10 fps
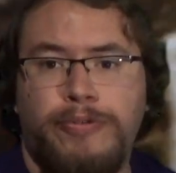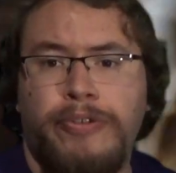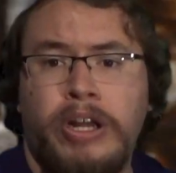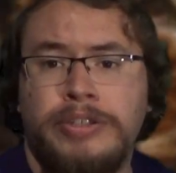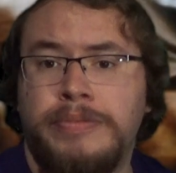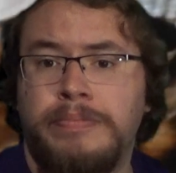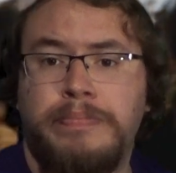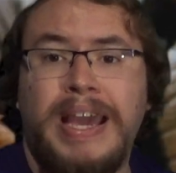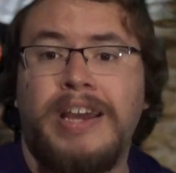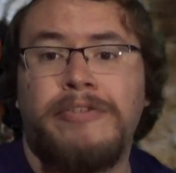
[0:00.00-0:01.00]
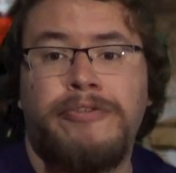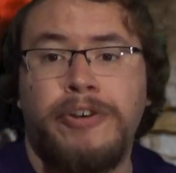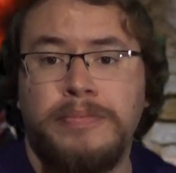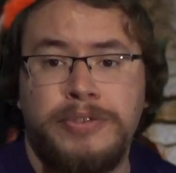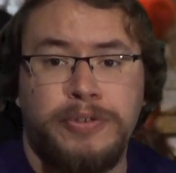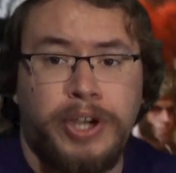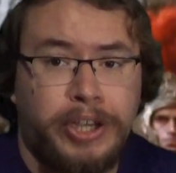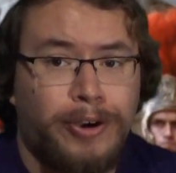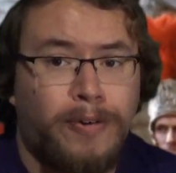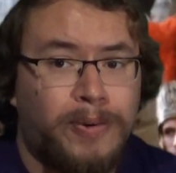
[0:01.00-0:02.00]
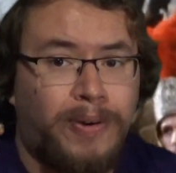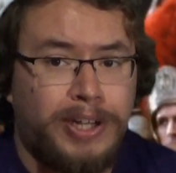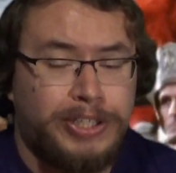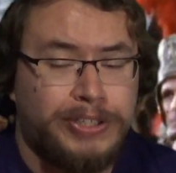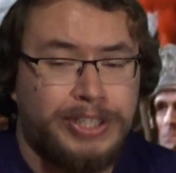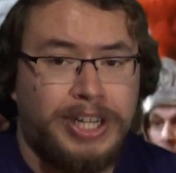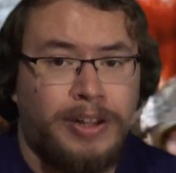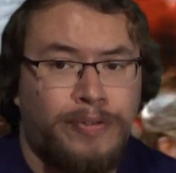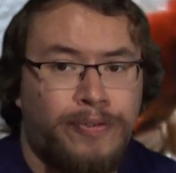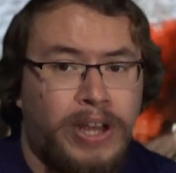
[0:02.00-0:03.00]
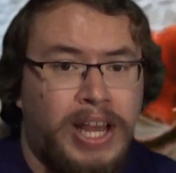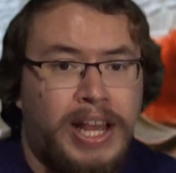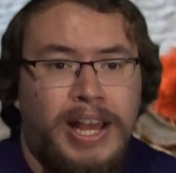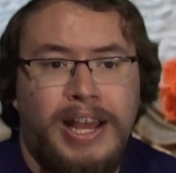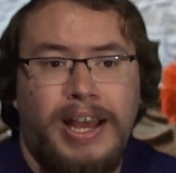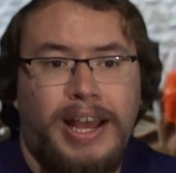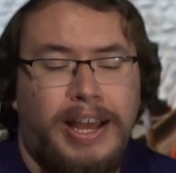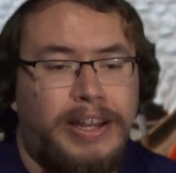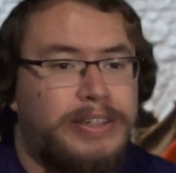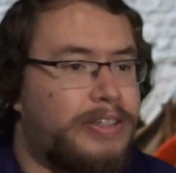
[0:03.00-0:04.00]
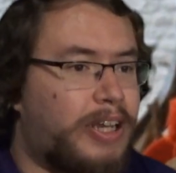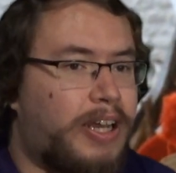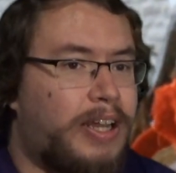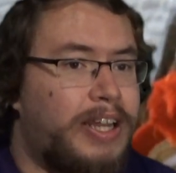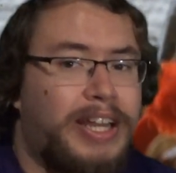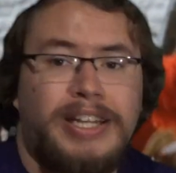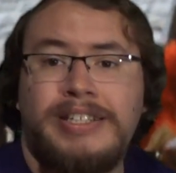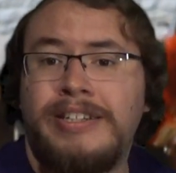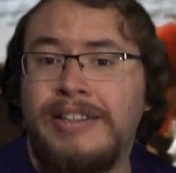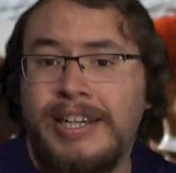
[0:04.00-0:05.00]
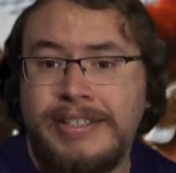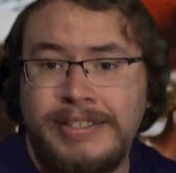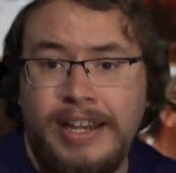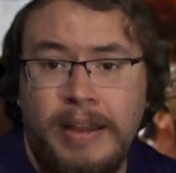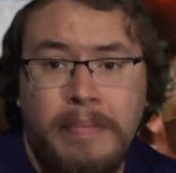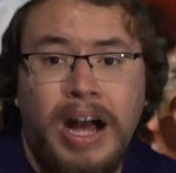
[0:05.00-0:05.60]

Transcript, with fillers: you found some banned films you can go and watch yourself. And uh, until next time,